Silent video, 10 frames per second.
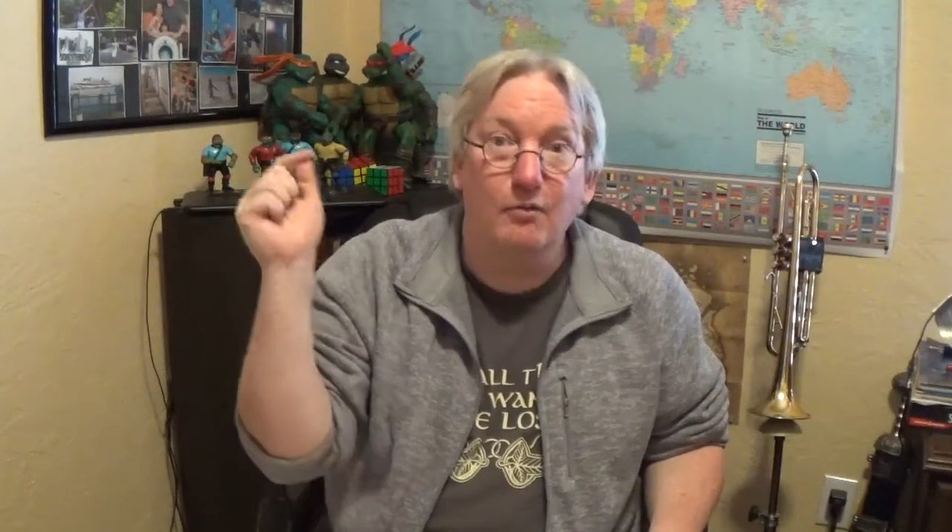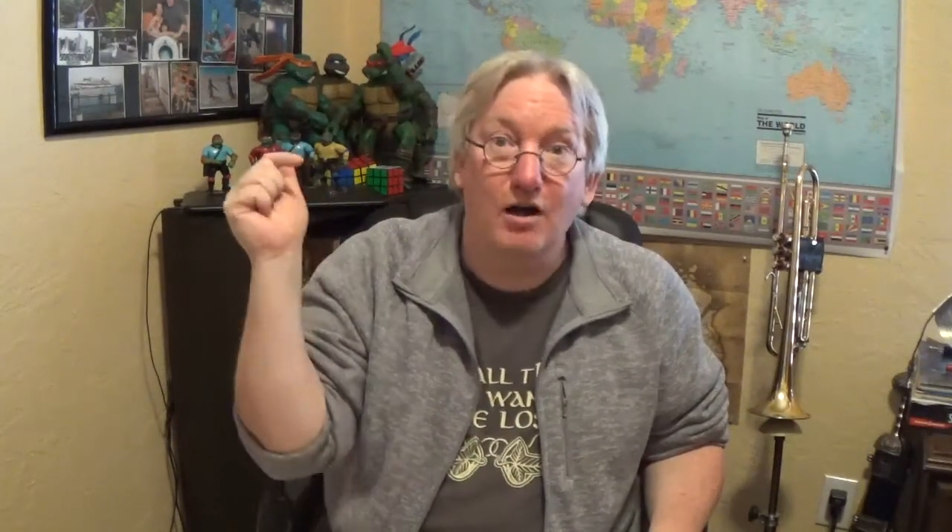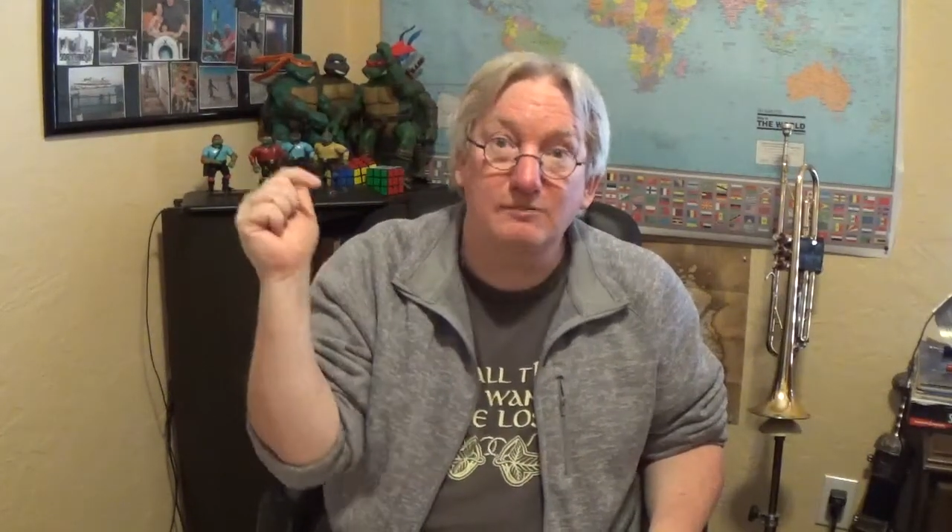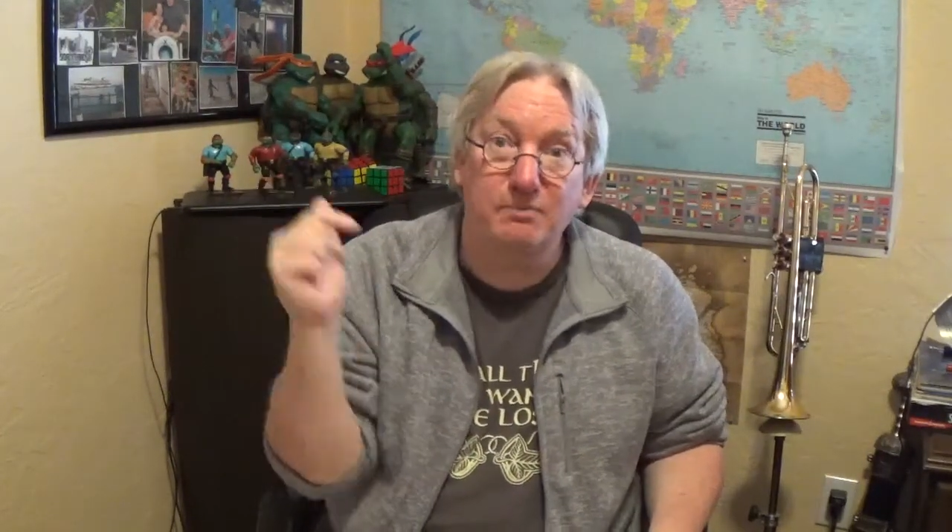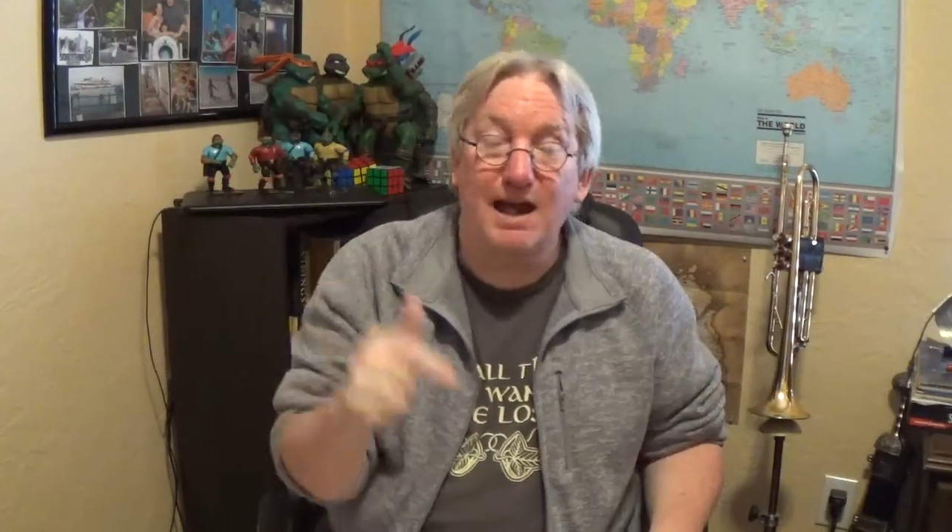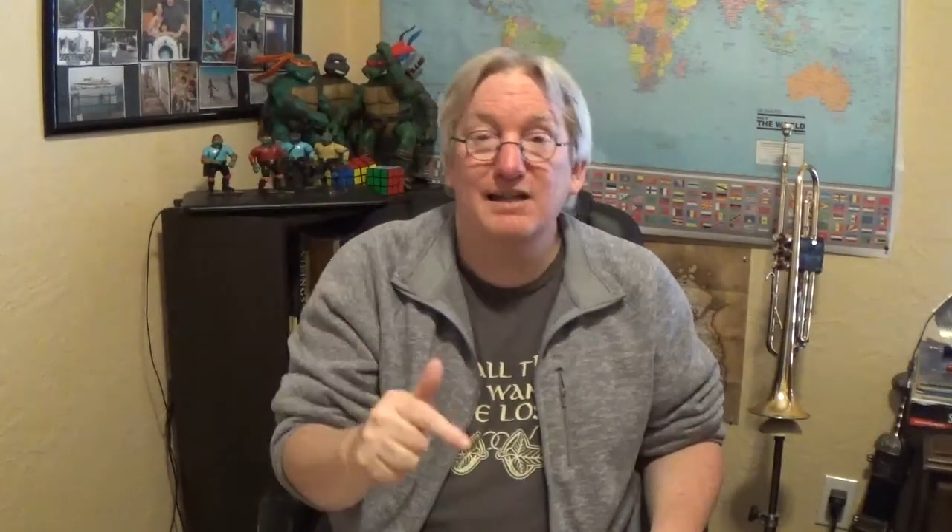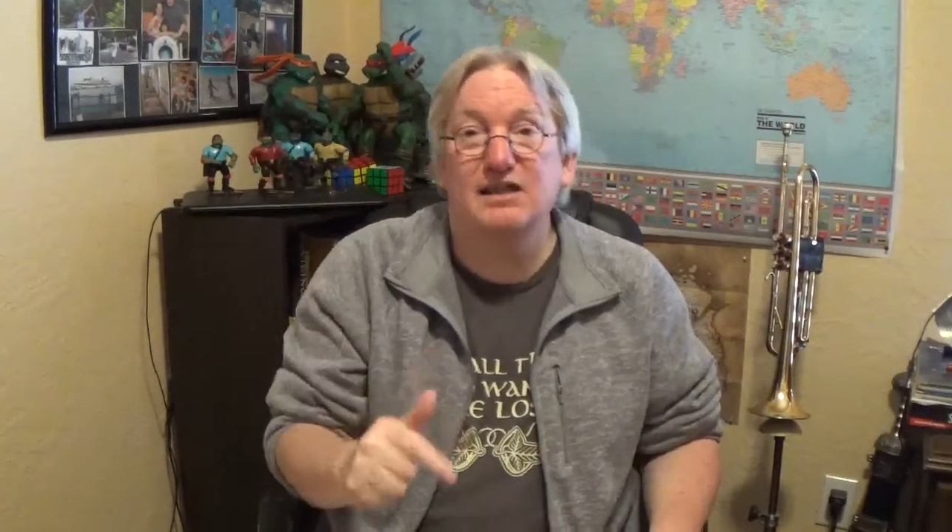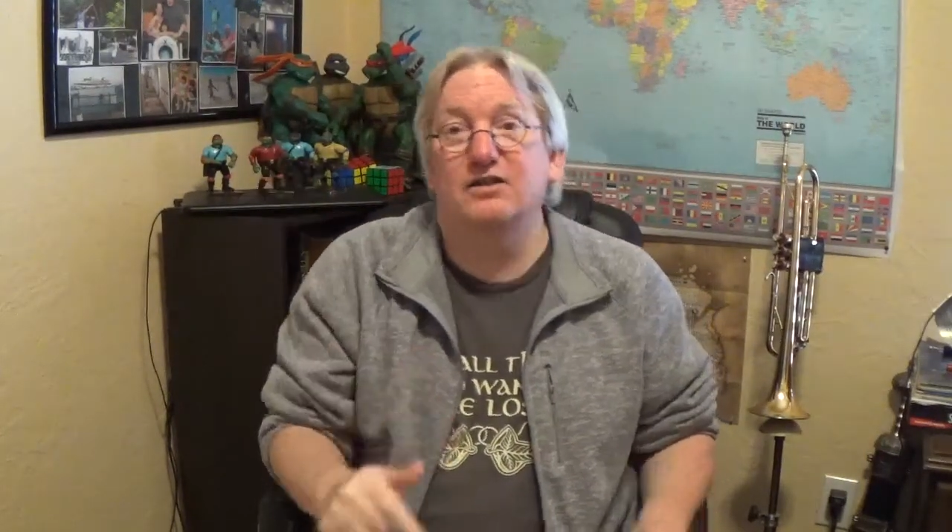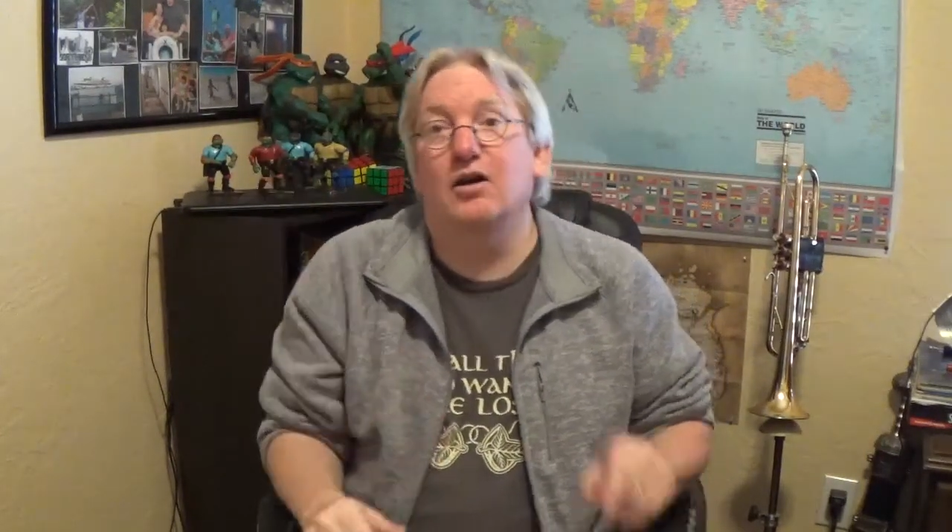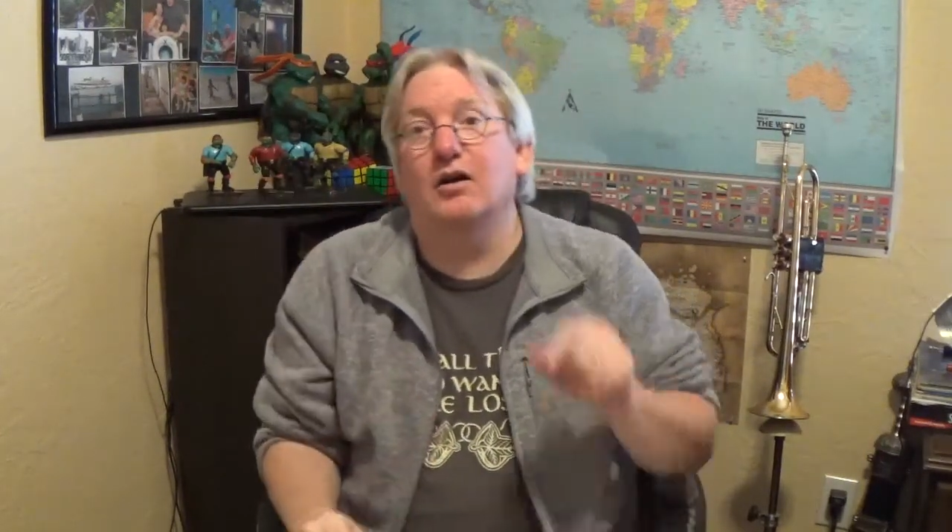walks past
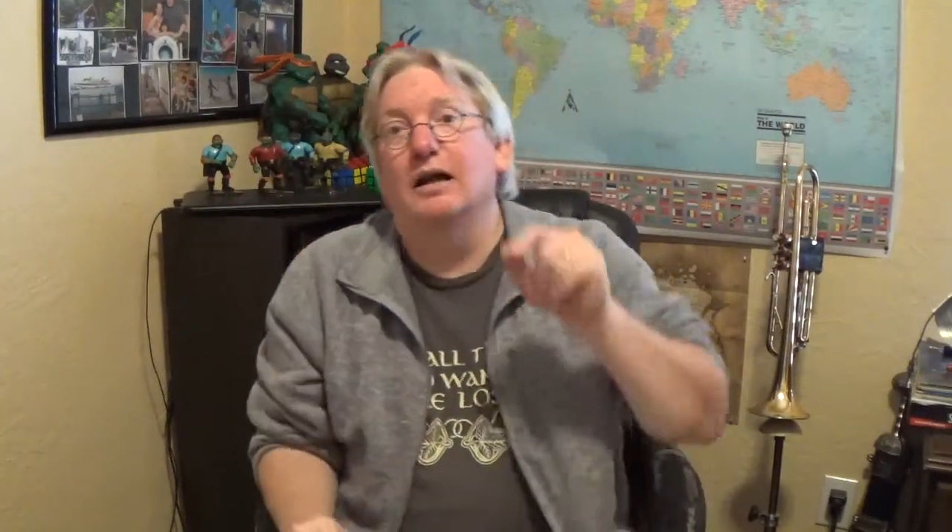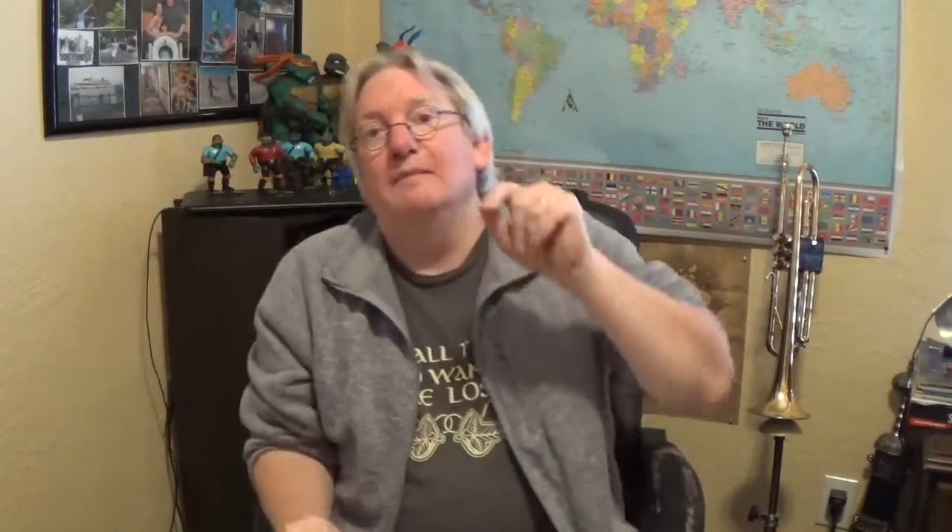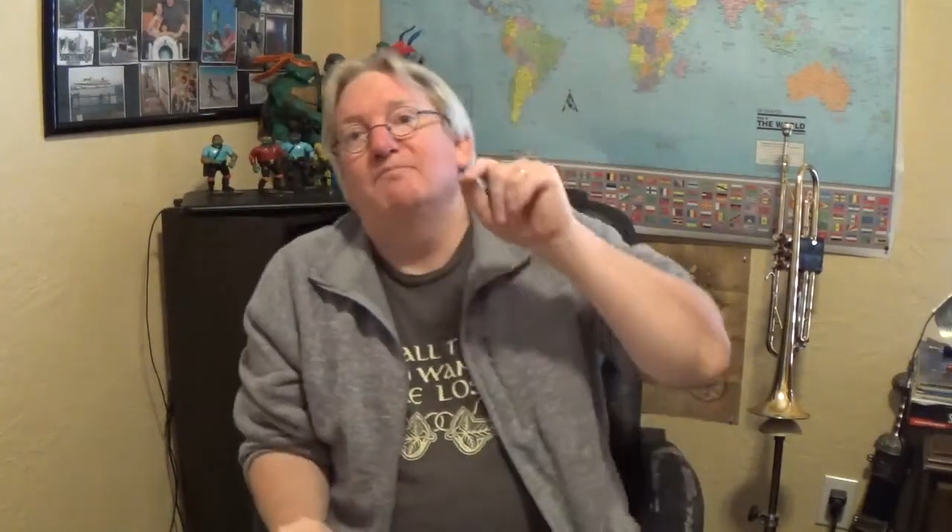the dog